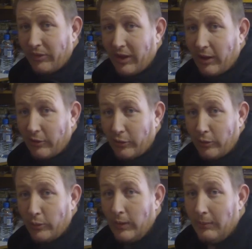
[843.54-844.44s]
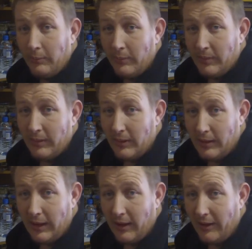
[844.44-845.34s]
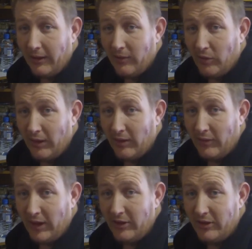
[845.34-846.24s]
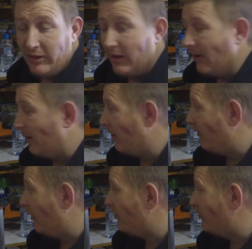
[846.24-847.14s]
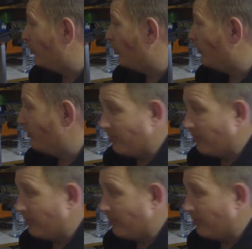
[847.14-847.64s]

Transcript: down to um, how their leveled elevate elevation was.